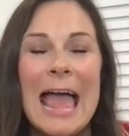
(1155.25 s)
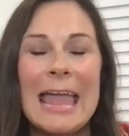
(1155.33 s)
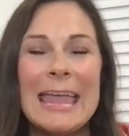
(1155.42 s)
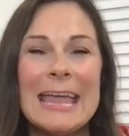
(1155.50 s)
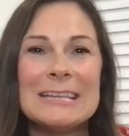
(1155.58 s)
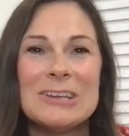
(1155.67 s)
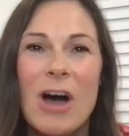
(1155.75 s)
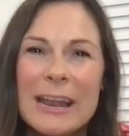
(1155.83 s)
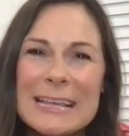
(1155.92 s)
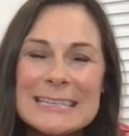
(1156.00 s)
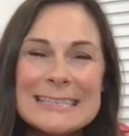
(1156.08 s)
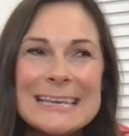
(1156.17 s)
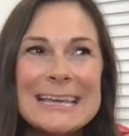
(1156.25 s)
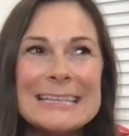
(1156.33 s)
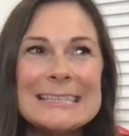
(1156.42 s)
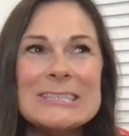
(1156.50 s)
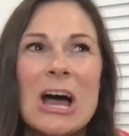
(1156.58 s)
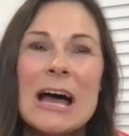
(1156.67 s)
And honestly,
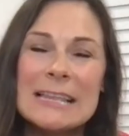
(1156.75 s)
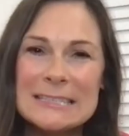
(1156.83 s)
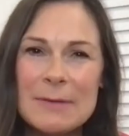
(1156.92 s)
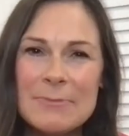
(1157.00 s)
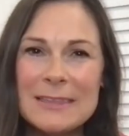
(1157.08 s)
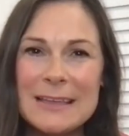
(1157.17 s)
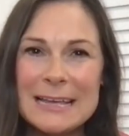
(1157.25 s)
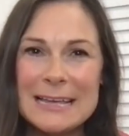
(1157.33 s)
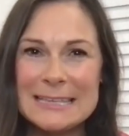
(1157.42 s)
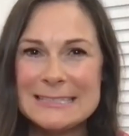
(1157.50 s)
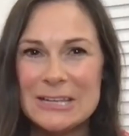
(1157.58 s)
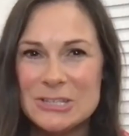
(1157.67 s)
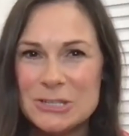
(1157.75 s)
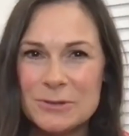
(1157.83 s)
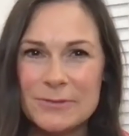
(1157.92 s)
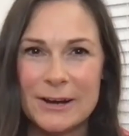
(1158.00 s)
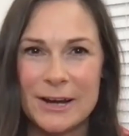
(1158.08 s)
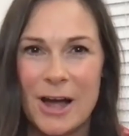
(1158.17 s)
it's not something that gets said to
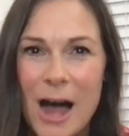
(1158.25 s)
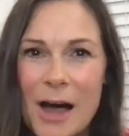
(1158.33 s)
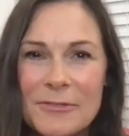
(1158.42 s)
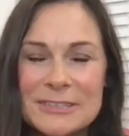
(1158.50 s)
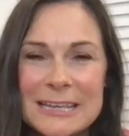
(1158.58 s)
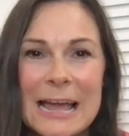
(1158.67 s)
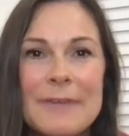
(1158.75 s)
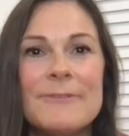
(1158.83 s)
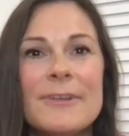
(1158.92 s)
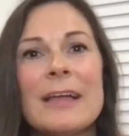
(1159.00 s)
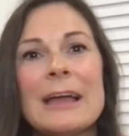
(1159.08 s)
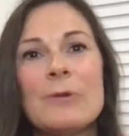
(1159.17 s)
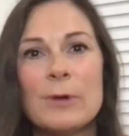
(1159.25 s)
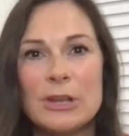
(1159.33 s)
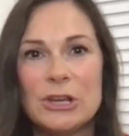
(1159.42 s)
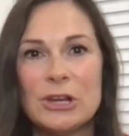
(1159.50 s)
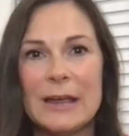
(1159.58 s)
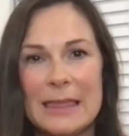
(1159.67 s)
you very often, I feel like,
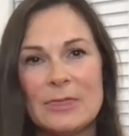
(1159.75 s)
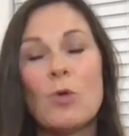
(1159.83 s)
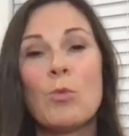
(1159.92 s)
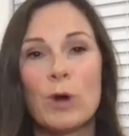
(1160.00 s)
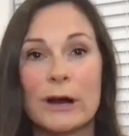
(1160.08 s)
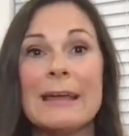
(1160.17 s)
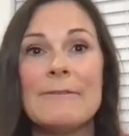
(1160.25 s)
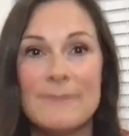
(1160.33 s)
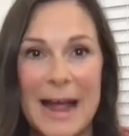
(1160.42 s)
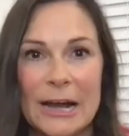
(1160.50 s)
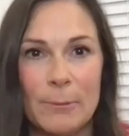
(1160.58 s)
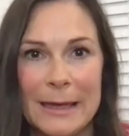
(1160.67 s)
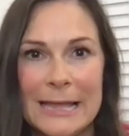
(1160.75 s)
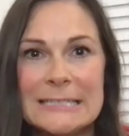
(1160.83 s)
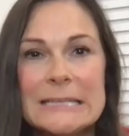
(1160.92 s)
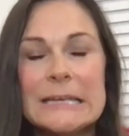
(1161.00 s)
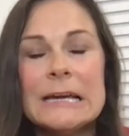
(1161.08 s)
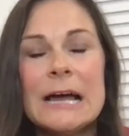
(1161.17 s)
when you're in the work environment.